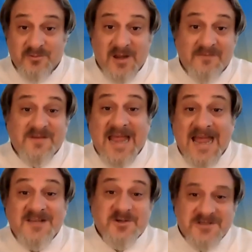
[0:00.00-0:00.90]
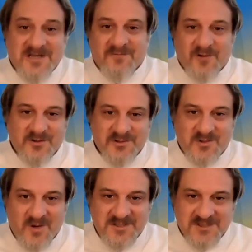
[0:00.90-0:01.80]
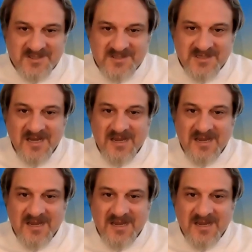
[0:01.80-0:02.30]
you have to ask yourself all those questions